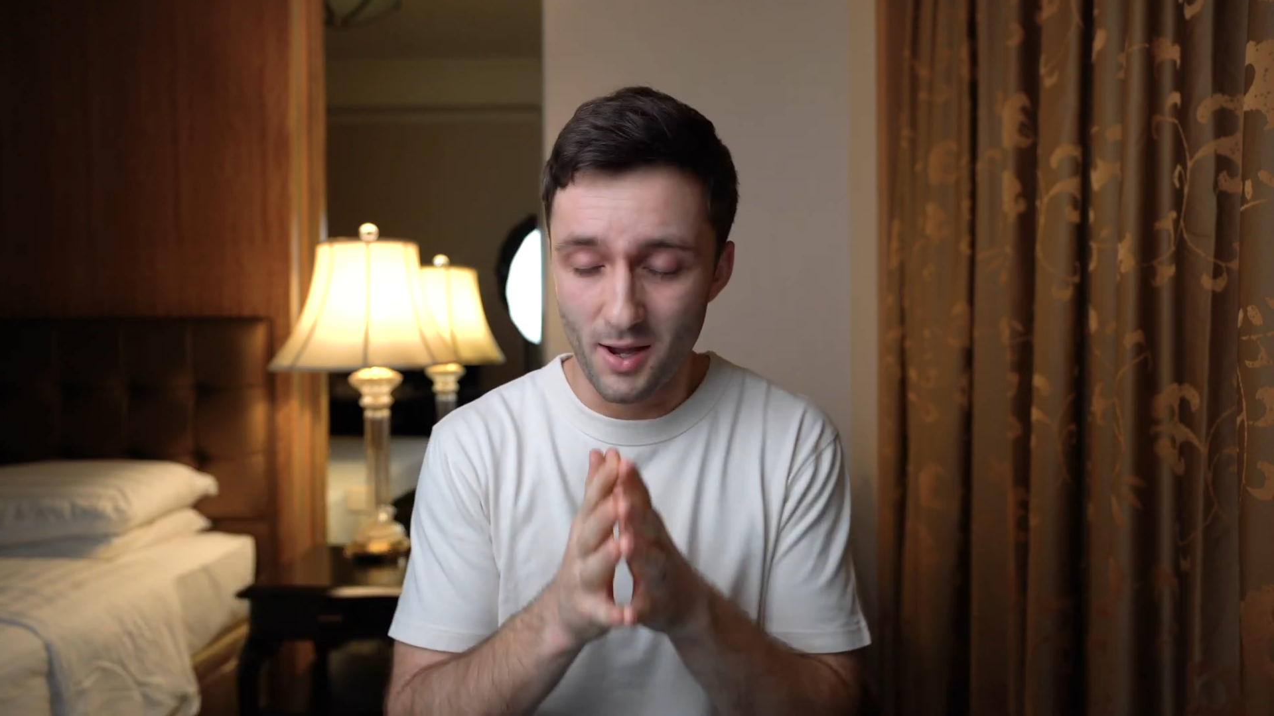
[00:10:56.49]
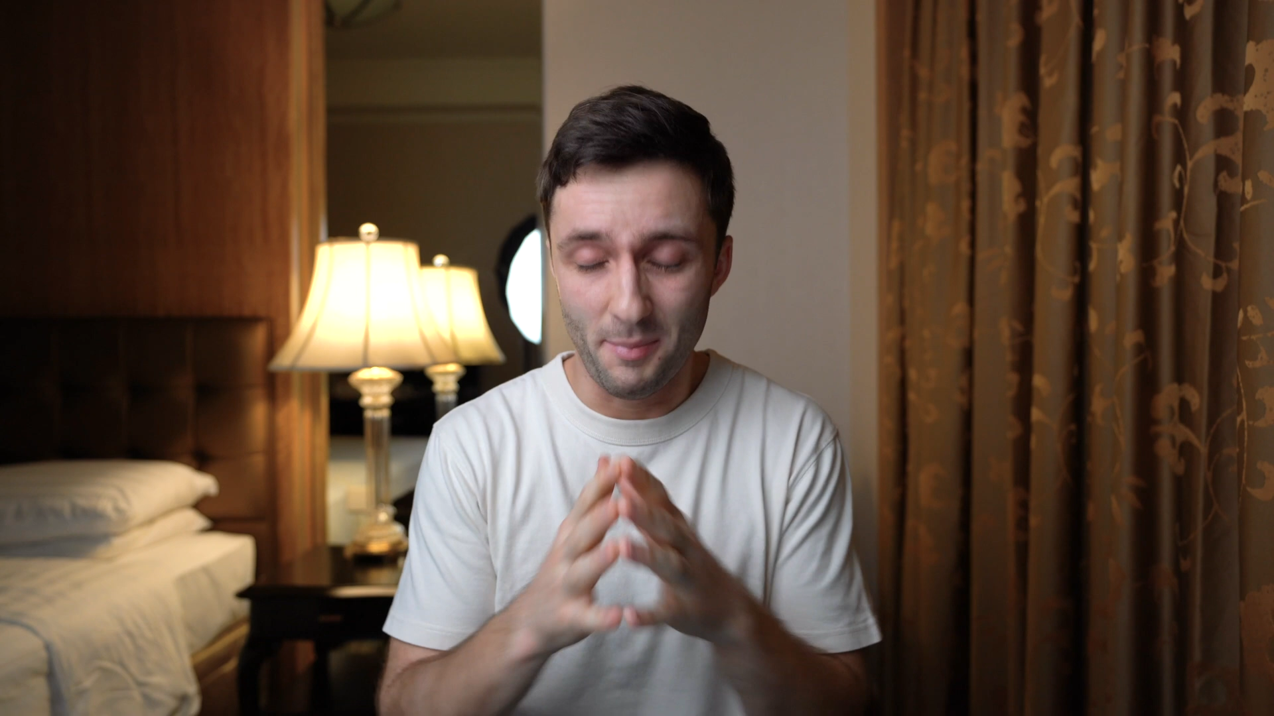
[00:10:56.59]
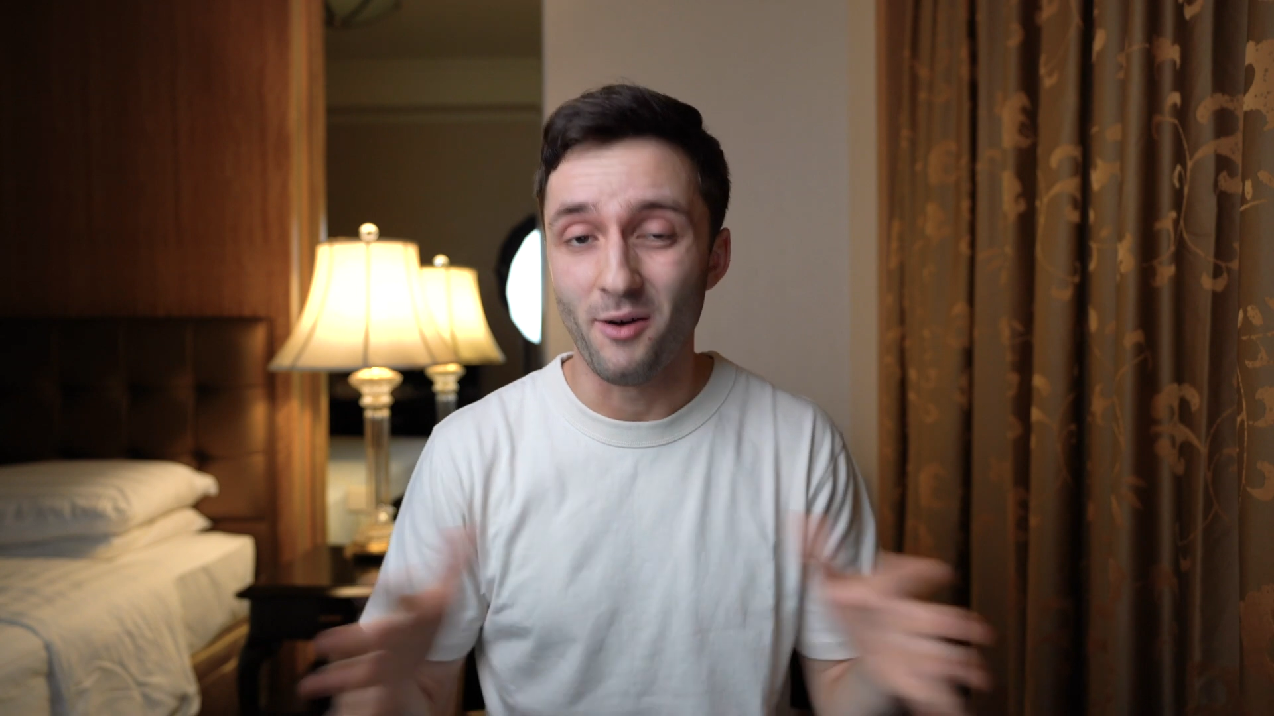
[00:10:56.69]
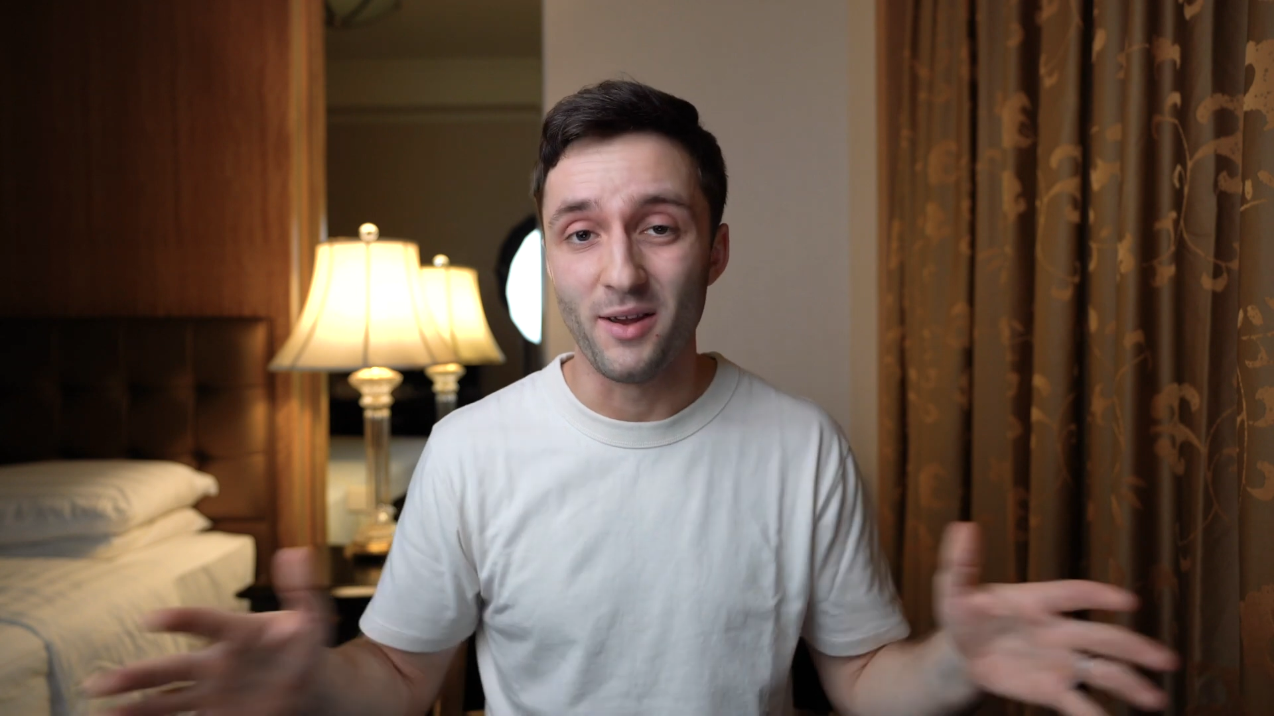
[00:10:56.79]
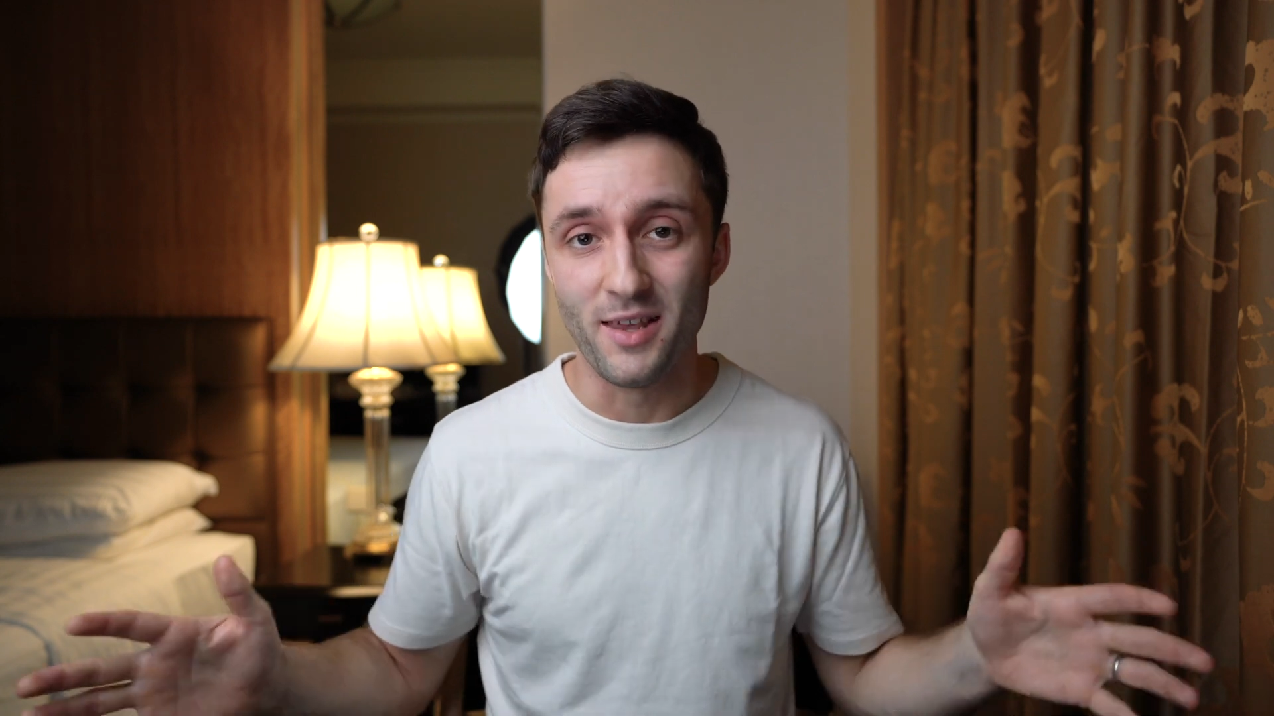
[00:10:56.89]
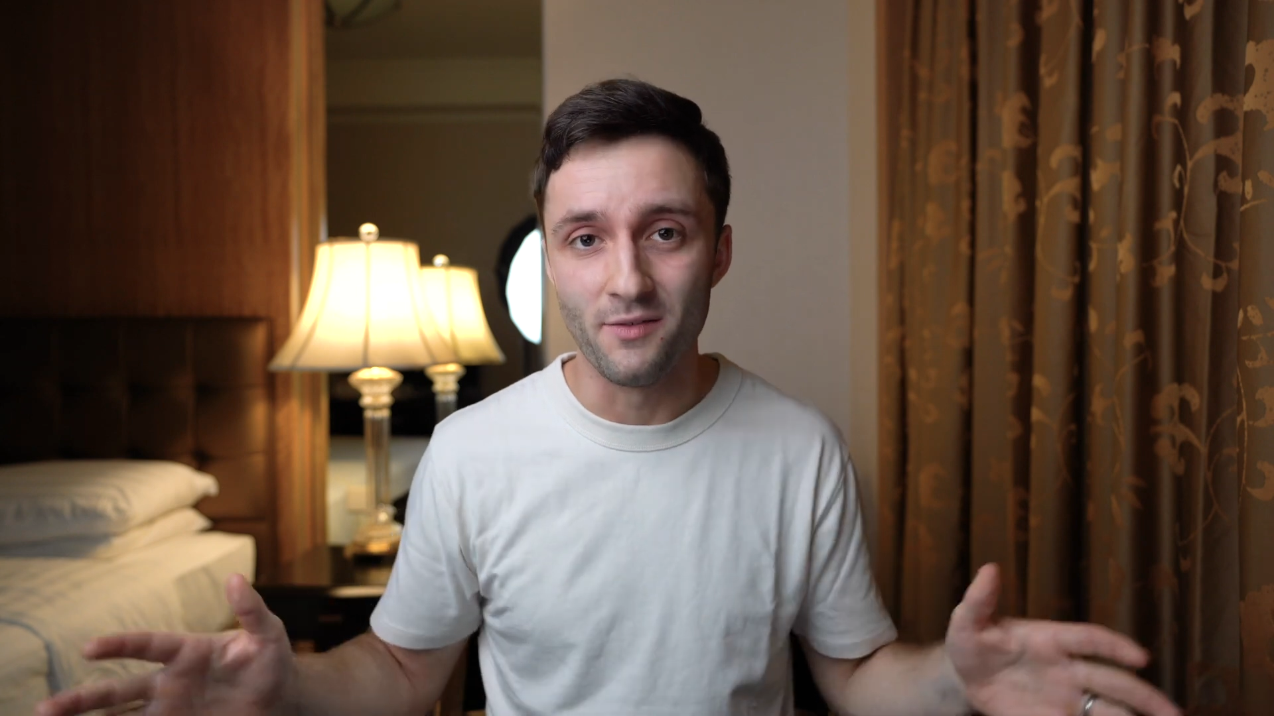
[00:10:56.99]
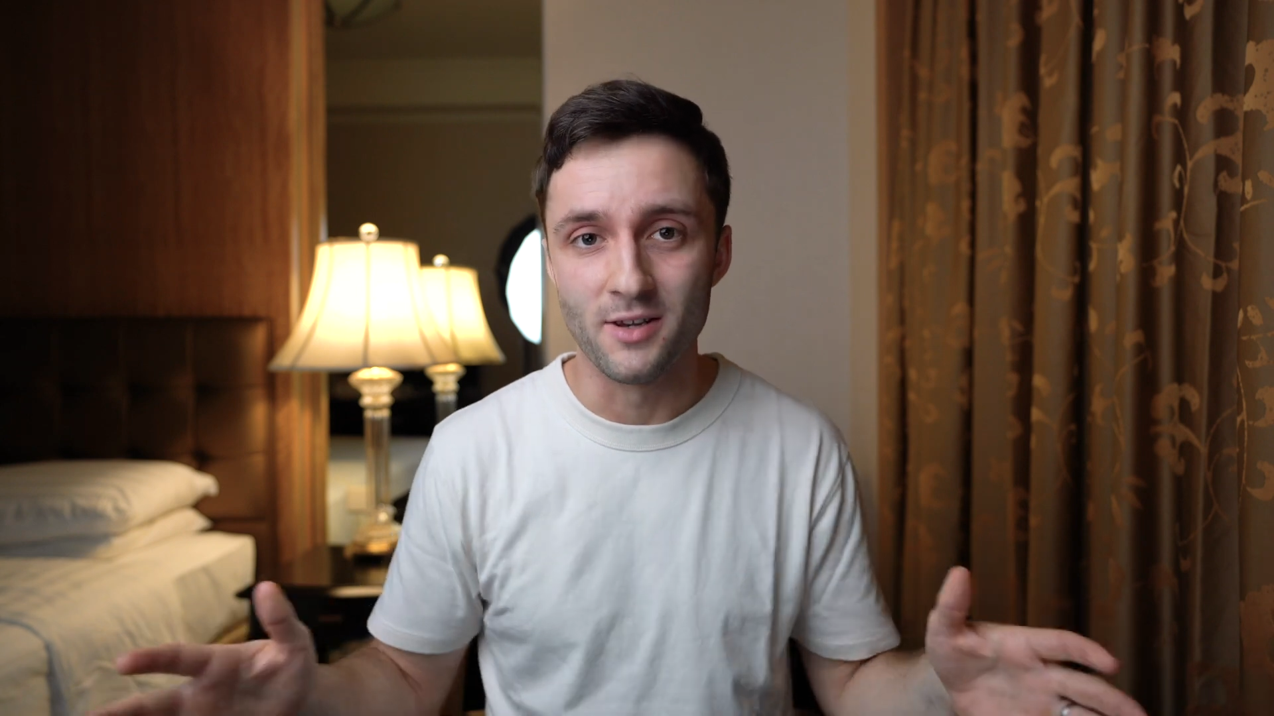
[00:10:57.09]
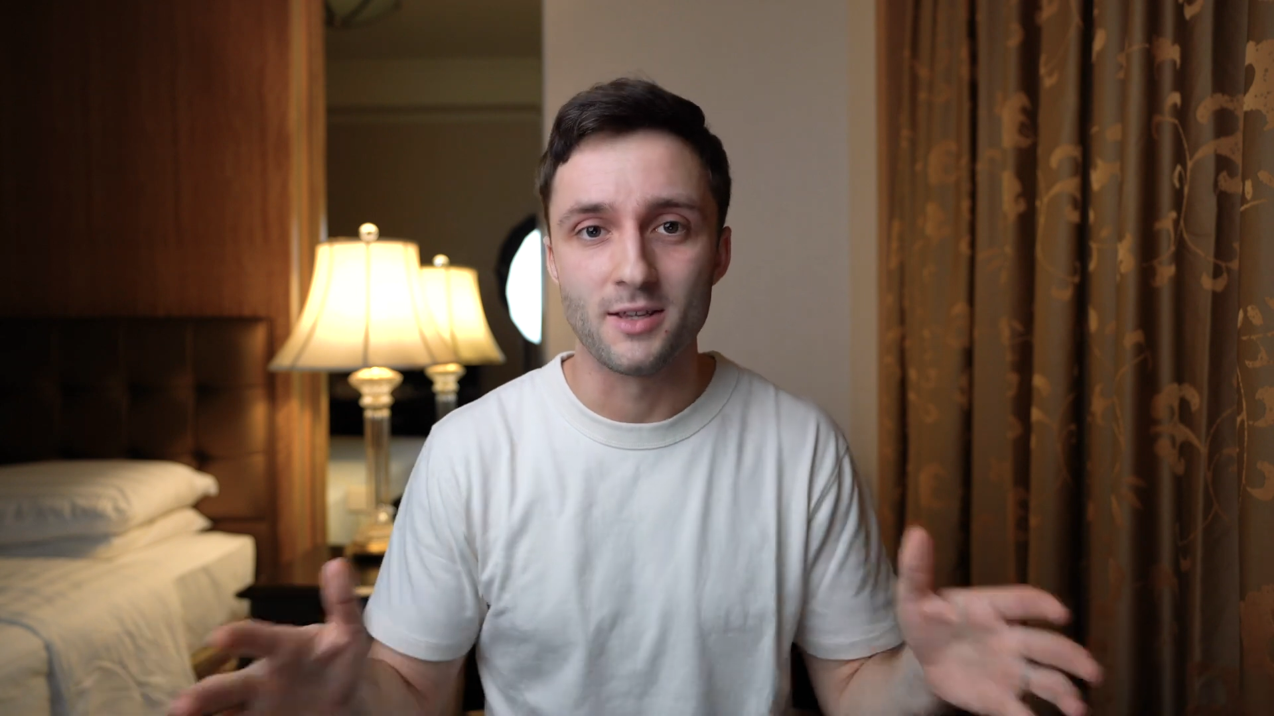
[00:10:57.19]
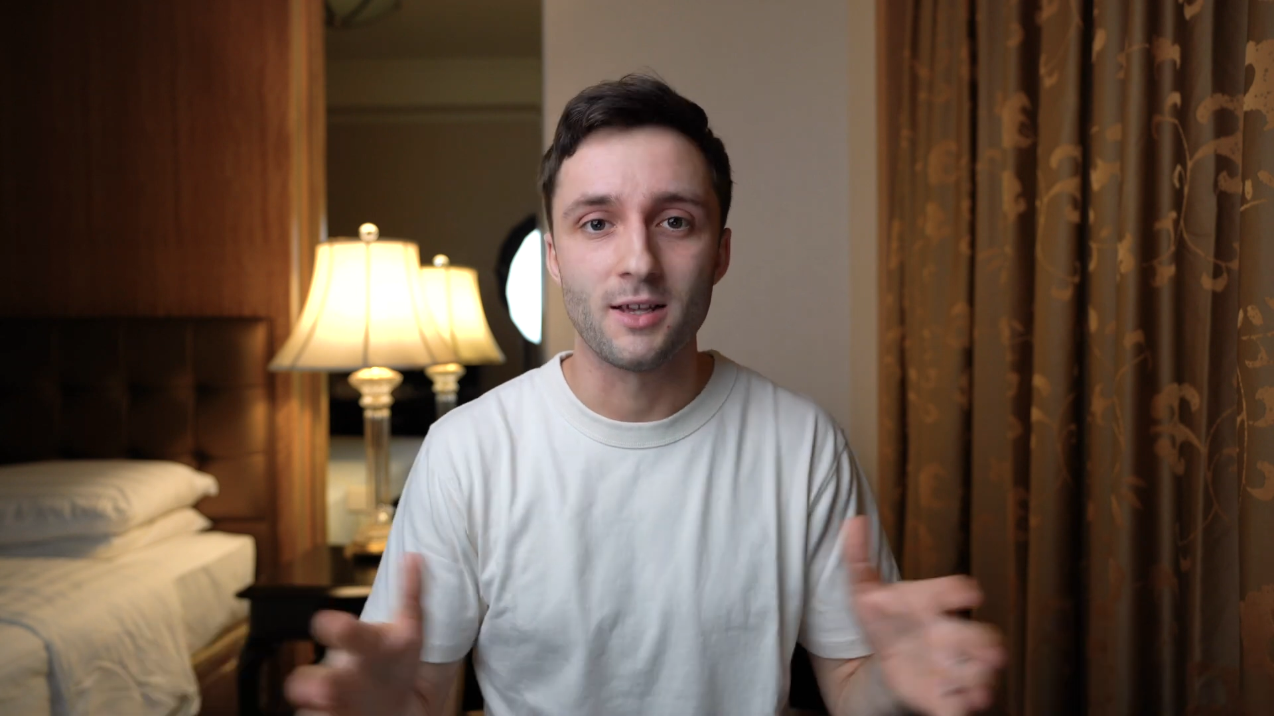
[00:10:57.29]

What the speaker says: about evens.